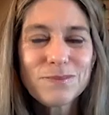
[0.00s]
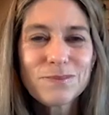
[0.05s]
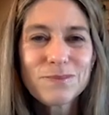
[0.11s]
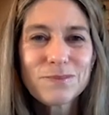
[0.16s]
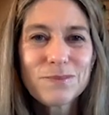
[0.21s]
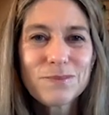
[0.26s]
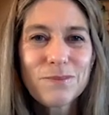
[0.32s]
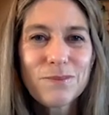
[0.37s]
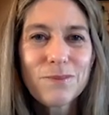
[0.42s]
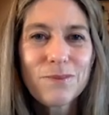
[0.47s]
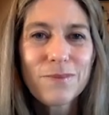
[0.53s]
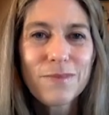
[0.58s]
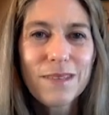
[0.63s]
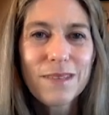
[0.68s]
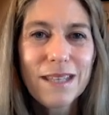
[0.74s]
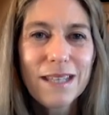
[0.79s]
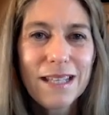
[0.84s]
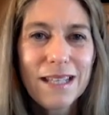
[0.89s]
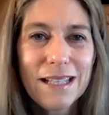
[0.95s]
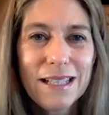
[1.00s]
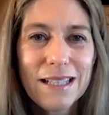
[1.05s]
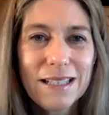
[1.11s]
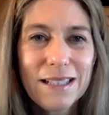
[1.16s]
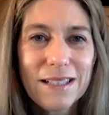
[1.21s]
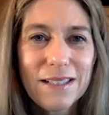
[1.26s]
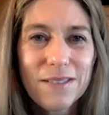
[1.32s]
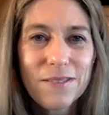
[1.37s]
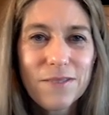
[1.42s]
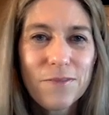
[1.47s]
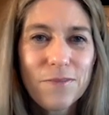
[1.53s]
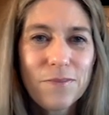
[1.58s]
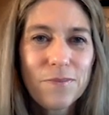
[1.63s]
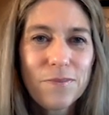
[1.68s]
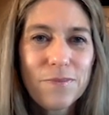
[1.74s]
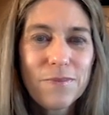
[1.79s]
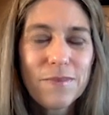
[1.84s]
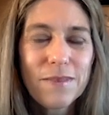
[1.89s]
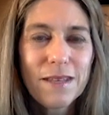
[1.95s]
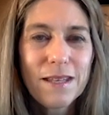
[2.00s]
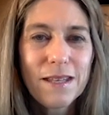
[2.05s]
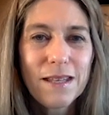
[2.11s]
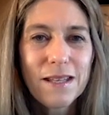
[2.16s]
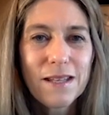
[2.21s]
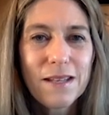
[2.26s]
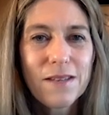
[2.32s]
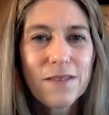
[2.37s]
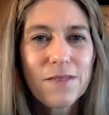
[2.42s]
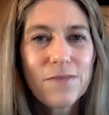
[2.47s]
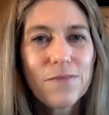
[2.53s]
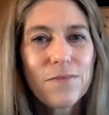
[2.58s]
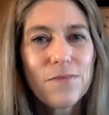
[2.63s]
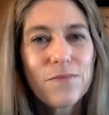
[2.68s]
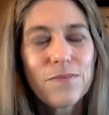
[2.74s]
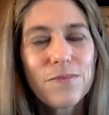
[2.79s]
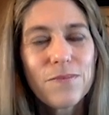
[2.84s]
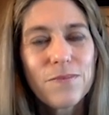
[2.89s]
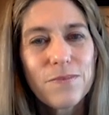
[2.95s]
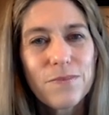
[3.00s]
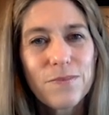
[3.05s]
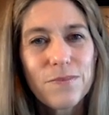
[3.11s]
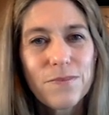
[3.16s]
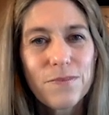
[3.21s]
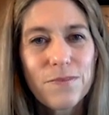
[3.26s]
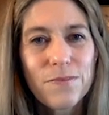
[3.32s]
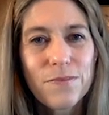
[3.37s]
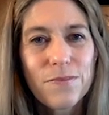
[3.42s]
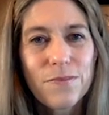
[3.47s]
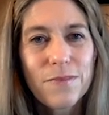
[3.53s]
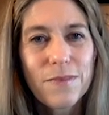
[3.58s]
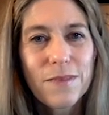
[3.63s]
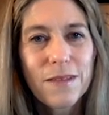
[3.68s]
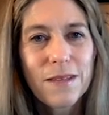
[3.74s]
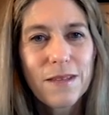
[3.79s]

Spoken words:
This person isn't speaking.